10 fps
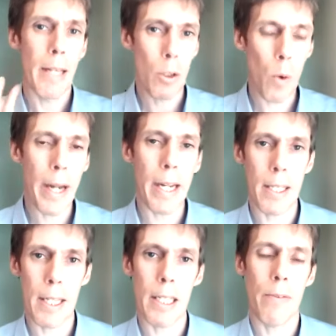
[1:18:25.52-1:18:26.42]
There's quite a
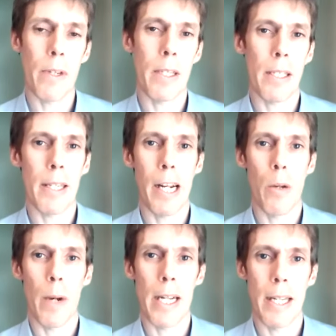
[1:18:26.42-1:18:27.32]
significant
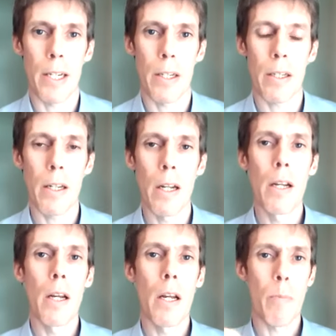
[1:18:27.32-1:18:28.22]
siloization
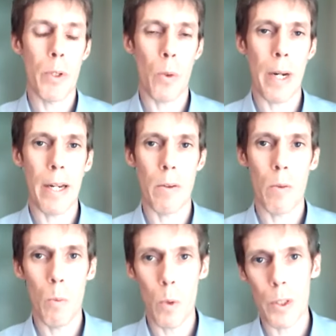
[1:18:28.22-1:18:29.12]
between
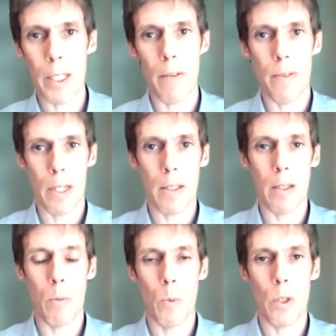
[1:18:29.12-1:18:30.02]
water
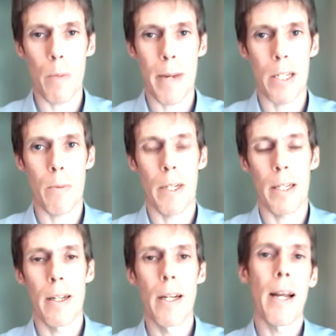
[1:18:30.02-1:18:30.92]
governance and water management
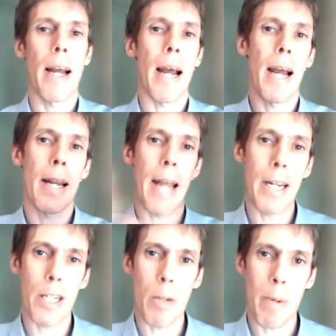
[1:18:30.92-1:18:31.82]
and
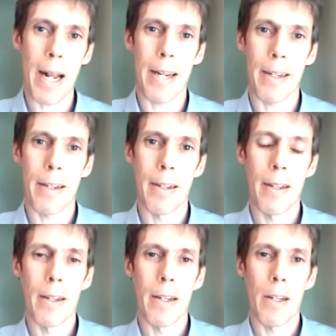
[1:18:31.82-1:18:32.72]
energy planning.
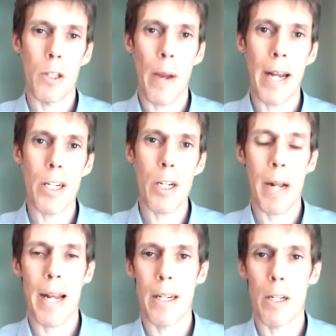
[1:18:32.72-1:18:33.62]
So energy
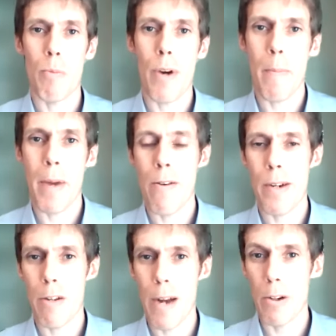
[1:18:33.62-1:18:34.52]
planning is
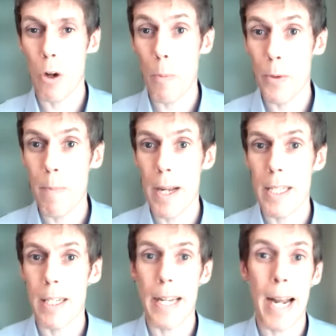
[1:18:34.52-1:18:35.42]
primarily around
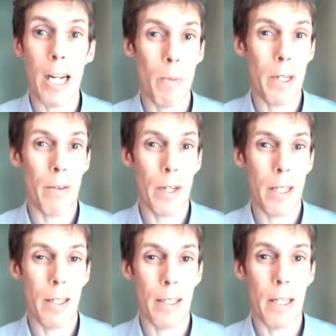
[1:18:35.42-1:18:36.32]
optimizing the economic
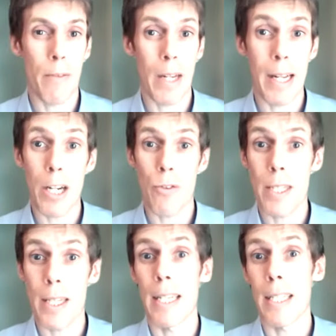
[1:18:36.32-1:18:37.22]
efficiency of the
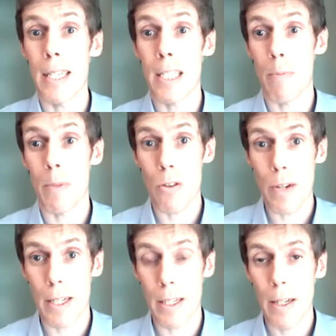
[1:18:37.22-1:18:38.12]
electricity system and
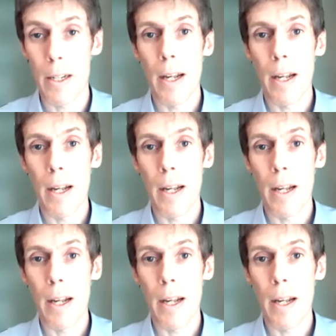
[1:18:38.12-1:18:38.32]
grid.